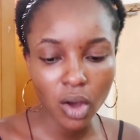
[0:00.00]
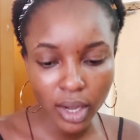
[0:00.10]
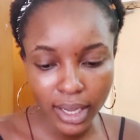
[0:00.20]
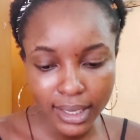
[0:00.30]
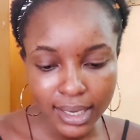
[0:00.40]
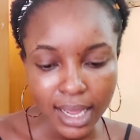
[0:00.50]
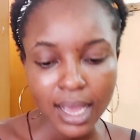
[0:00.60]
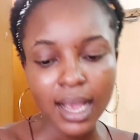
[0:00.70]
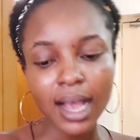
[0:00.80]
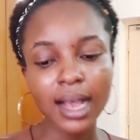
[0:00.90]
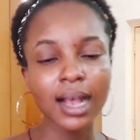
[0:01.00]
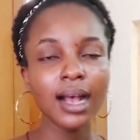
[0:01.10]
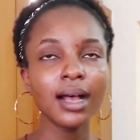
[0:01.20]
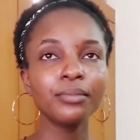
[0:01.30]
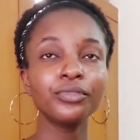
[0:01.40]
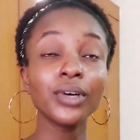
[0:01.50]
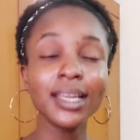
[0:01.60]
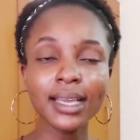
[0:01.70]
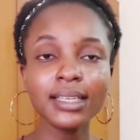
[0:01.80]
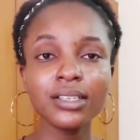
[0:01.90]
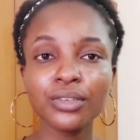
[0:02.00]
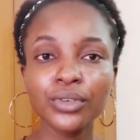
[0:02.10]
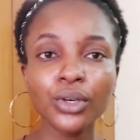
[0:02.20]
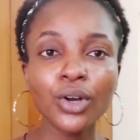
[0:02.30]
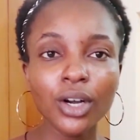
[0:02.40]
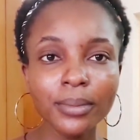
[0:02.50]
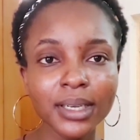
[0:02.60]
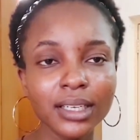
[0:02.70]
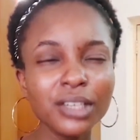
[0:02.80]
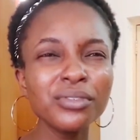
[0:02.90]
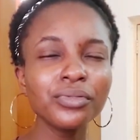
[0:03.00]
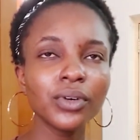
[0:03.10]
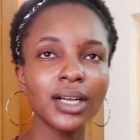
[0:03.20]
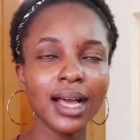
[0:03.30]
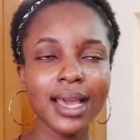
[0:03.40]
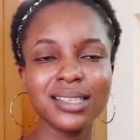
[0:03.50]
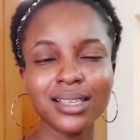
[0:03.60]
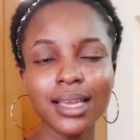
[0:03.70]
on, for ladies, if you're coming, even for guys,